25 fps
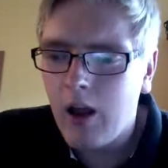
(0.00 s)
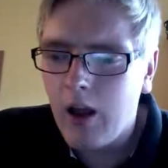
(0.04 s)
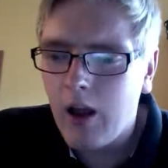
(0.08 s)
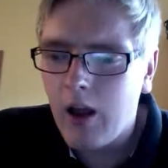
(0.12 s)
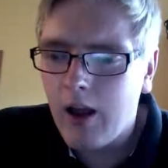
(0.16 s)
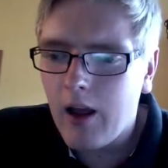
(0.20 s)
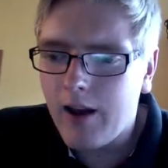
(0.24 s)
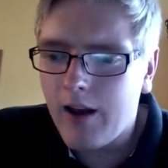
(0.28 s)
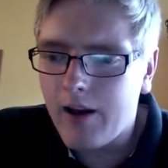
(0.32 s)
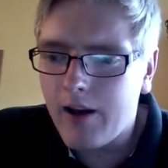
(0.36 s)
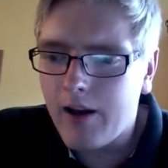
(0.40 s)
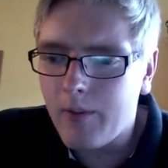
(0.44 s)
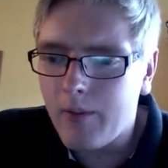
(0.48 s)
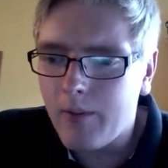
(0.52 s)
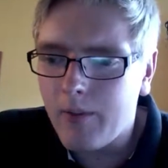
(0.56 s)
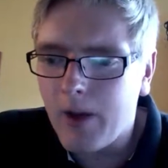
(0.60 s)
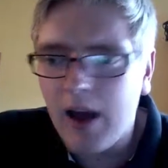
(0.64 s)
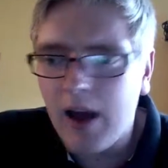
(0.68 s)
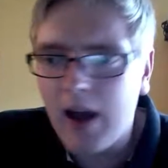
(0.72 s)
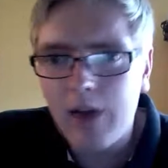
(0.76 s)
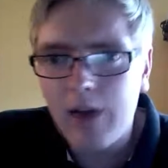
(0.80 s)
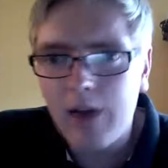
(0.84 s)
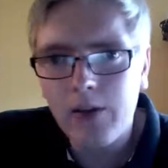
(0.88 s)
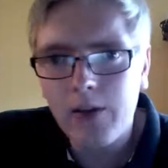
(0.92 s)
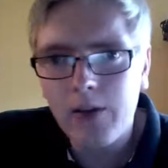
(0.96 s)
But
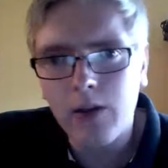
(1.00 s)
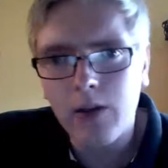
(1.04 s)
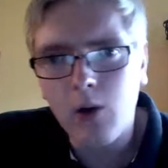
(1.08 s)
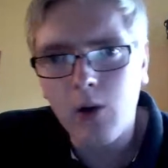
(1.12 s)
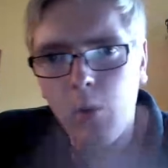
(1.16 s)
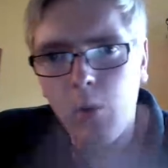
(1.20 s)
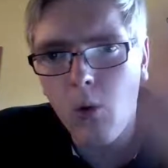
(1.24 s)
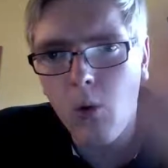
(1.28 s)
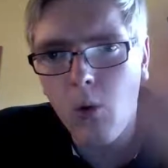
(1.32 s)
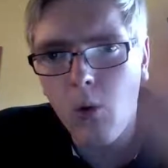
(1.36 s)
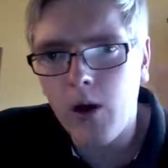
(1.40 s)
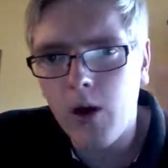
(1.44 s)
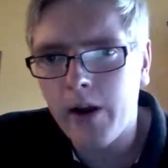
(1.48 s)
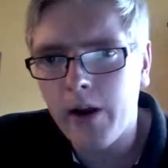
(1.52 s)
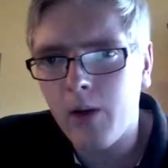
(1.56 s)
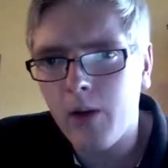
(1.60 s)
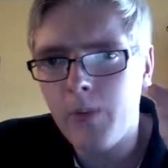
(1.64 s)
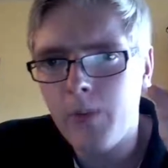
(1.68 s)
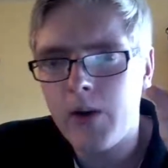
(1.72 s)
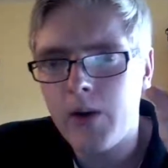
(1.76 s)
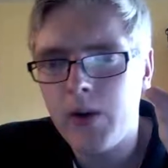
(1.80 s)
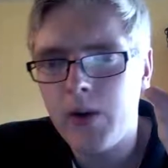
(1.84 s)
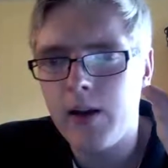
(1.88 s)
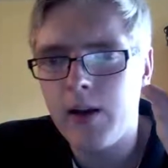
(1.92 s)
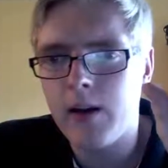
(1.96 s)
having the quote
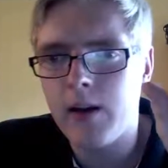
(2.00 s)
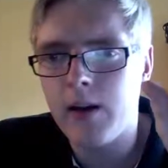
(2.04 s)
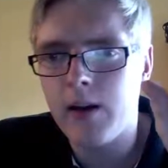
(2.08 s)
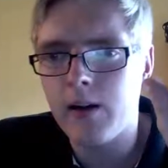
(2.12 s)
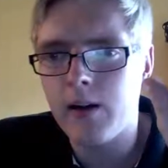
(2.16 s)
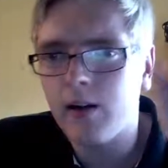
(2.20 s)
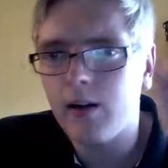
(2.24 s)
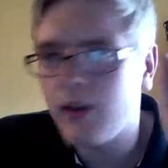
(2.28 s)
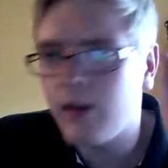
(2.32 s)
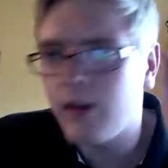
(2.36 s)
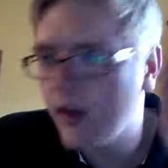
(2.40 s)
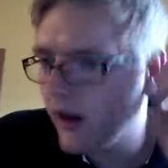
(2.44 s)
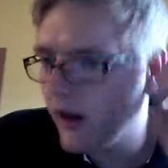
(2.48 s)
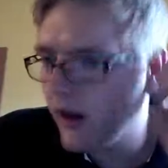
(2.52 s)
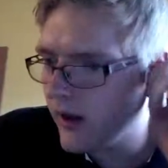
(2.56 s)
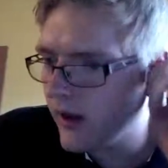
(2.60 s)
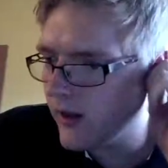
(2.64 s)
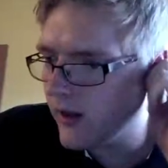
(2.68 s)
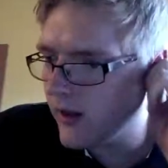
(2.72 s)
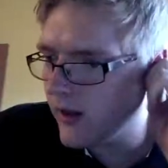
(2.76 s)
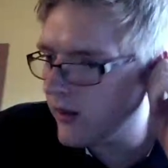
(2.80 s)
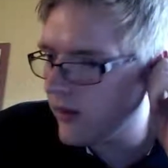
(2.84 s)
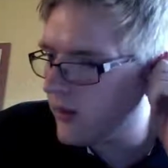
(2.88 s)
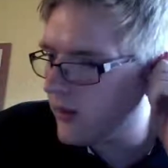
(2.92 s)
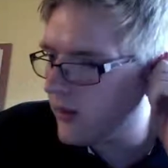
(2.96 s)
accompanying
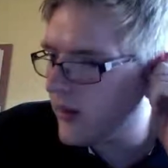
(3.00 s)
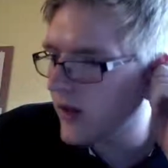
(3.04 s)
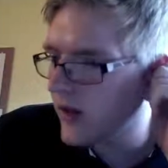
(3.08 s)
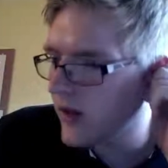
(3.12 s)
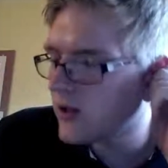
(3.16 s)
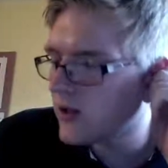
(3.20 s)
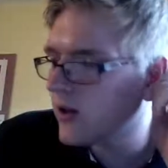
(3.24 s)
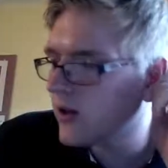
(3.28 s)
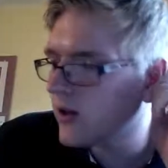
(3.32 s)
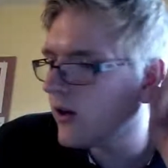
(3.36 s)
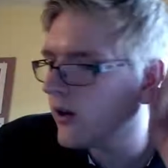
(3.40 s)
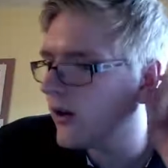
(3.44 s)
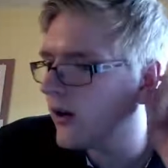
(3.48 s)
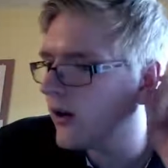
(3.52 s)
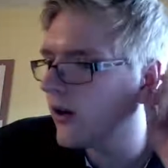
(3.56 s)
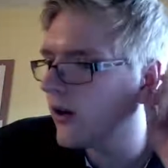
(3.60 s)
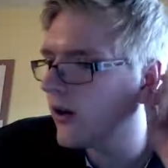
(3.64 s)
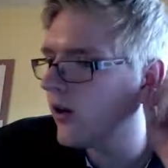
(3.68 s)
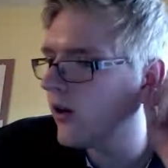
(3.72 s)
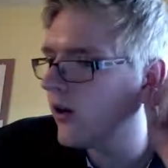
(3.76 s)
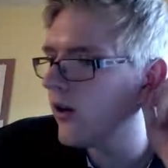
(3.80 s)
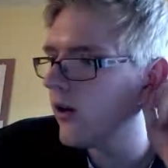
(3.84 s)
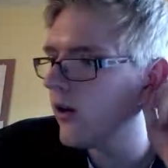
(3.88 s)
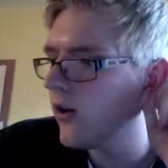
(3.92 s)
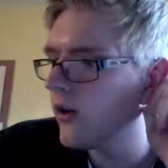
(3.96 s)
the picture
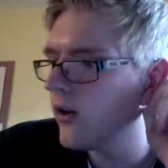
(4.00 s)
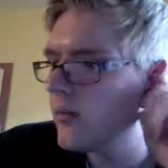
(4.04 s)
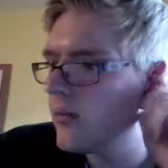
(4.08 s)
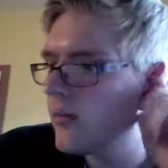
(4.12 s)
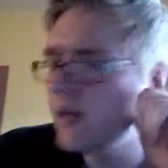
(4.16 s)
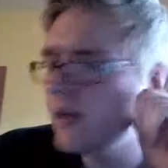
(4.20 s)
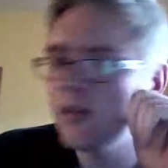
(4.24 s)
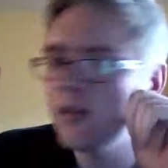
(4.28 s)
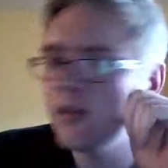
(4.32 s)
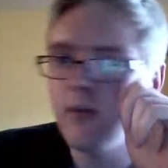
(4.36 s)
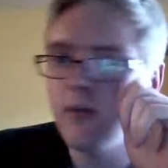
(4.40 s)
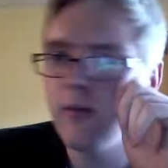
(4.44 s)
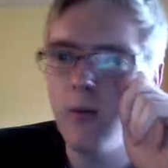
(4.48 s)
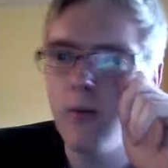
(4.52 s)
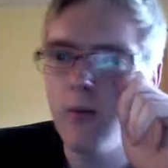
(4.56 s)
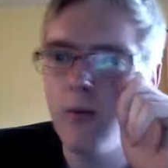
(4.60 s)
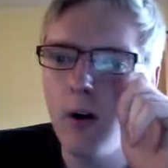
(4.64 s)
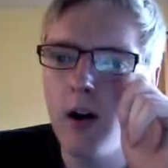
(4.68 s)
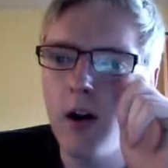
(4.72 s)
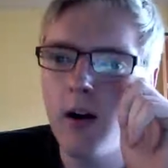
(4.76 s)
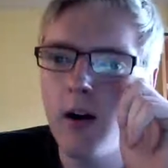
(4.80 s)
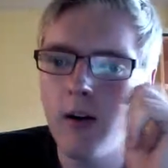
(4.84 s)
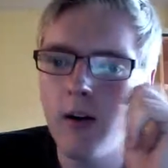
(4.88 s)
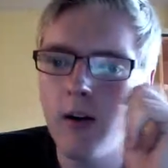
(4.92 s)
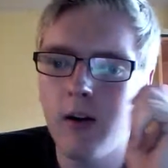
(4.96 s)
or the piece of
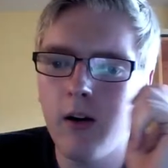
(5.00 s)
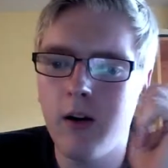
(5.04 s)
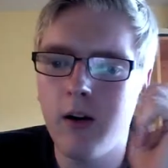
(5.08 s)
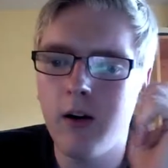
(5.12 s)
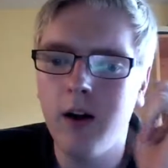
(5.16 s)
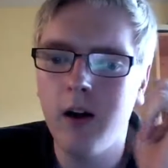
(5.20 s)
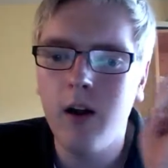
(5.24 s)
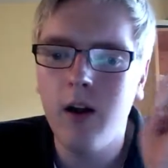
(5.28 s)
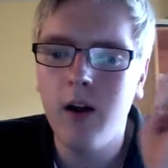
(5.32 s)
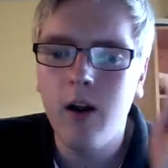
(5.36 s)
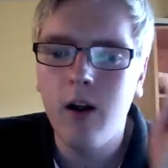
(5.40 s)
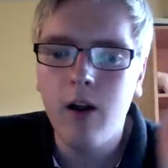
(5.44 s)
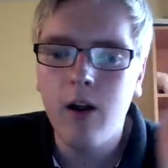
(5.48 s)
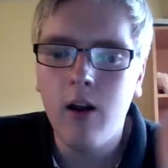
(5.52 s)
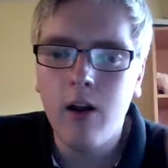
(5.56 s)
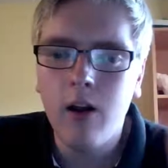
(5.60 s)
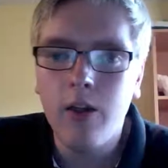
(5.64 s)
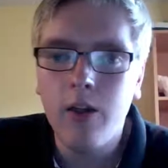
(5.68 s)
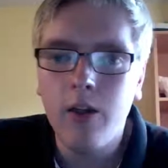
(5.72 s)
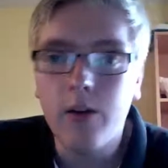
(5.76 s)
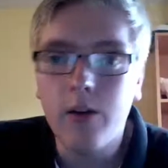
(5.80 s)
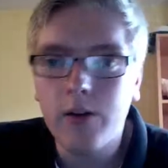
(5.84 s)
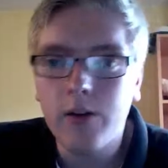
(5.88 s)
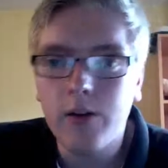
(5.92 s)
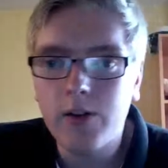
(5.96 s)
work, or
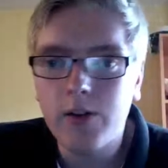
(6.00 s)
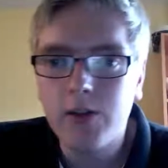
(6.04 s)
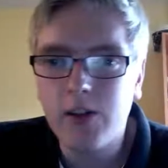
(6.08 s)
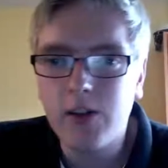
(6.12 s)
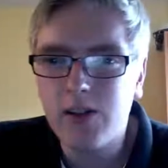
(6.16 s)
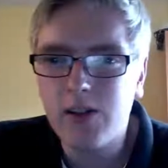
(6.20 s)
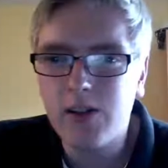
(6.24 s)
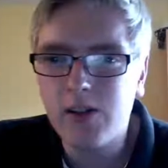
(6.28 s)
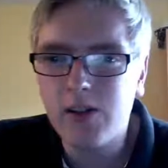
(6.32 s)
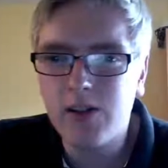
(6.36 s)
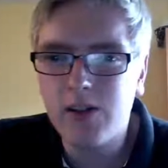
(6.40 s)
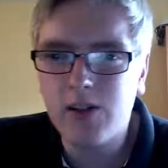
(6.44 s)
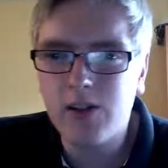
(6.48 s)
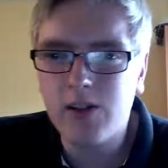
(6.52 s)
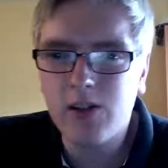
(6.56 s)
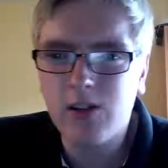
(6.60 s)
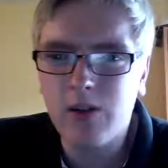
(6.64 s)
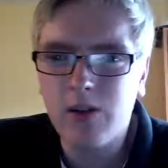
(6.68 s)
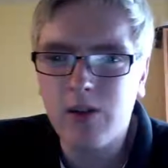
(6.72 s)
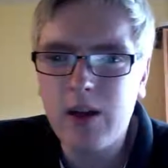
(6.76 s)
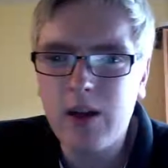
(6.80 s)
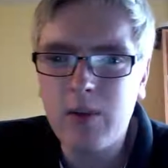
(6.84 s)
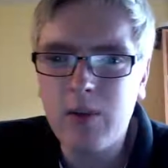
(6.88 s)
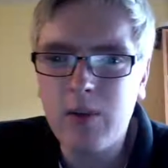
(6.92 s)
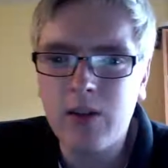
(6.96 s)
just
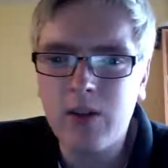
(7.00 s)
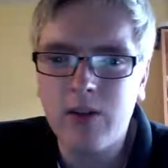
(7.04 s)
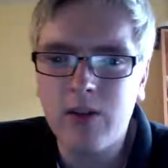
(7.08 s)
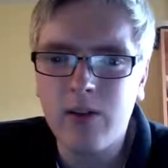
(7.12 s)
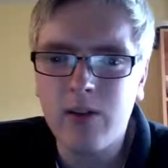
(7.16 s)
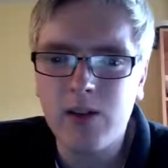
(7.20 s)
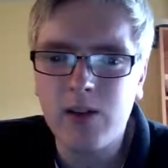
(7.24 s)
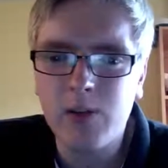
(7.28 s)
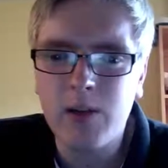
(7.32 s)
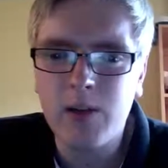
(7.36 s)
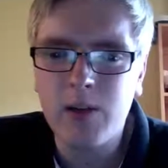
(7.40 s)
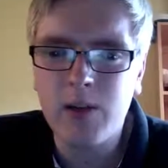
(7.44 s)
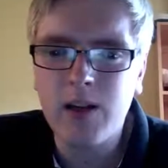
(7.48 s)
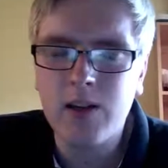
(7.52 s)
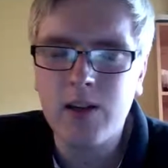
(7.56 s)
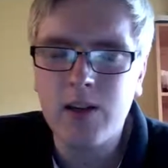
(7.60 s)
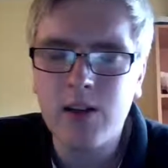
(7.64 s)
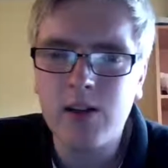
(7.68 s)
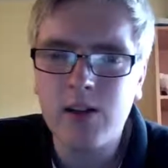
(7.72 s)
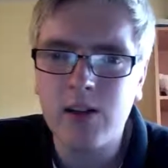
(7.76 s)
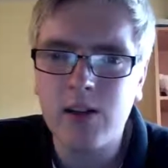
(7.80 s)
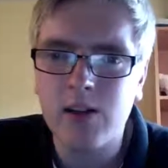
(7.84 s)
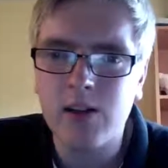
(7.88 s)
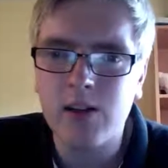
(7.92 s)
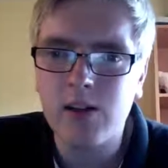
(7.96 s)
describing their
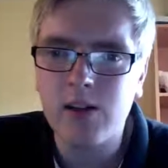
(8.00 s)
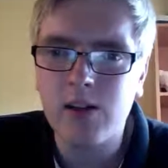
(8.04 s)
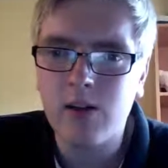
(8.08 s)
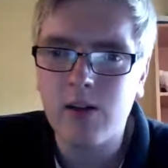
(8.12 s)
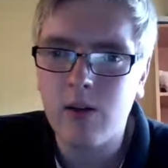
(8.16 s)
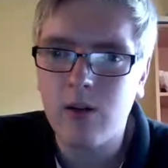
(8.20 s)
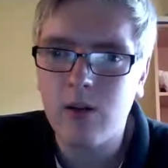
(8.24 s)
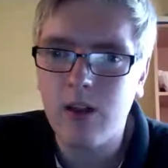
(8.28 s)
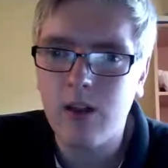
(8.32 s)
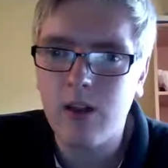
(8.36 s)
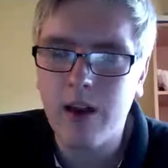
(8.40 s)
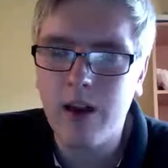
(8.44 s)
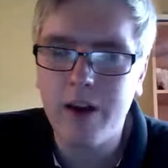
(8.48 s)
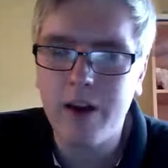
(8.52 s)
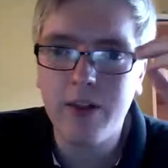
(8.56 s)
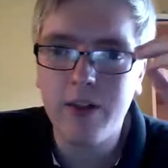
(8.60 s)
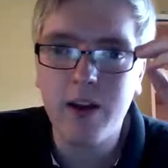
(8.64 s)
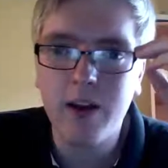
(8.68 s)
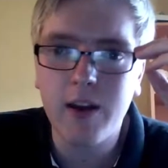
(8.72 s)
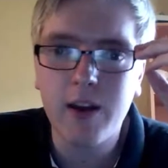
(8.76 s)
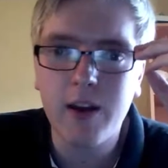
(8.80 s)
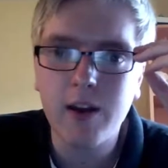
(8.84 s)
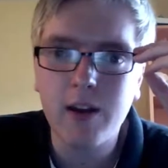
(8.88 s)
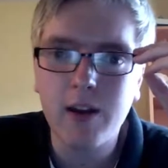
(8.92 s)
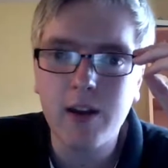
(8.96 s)
experiences, I
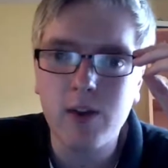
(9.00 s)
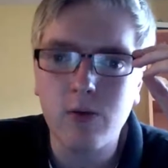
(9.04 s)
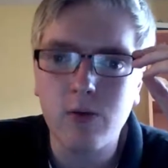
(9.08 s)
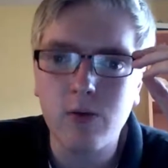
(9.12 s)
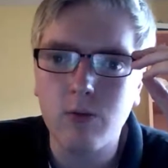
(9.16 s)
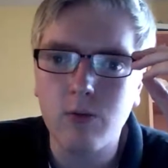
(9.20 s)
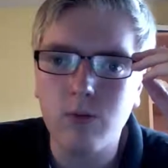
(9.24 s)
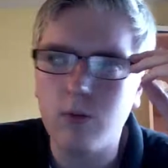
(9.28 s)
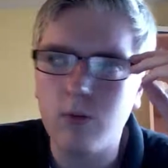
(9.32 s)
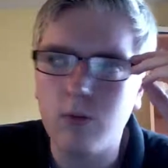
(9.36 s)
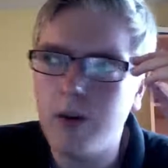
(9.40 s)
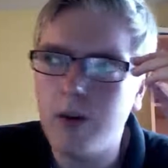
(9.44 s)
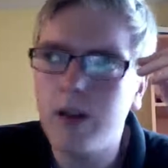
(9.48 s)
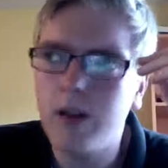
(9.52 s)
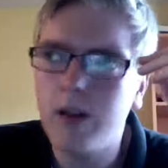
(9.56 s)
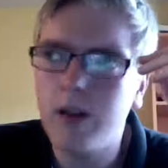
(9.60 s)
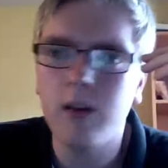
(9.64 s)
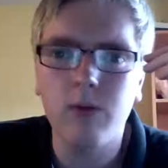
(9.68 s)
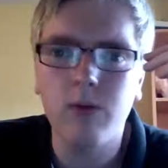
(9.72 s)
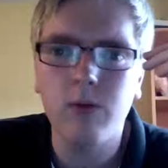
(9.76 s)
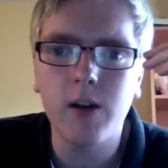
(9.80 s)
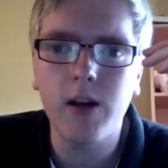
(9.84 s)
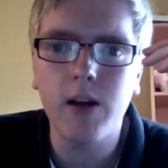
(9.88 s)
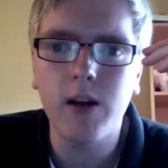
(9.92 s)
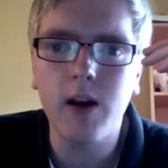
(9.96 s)
think is really,
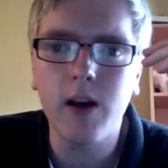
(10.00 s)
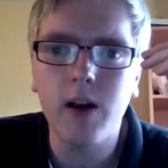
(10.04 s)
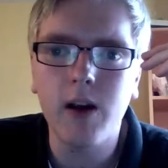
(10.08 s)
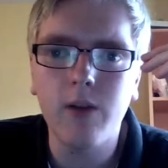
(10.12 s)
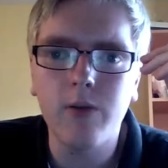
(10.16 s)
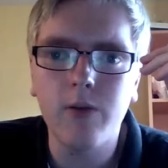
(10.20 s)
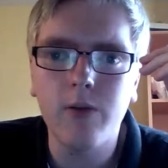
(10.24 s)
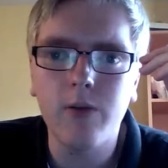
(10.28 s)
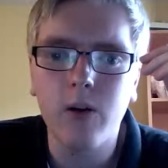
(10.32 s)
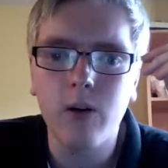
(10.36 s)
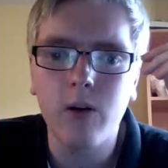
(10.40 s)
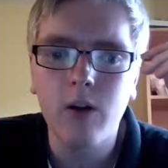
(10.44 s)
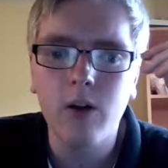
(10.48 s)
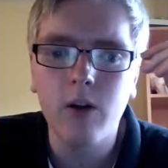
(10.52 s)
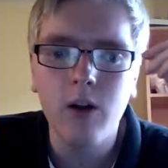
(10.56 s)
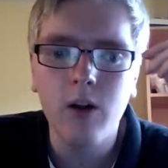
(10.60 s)
really helpful,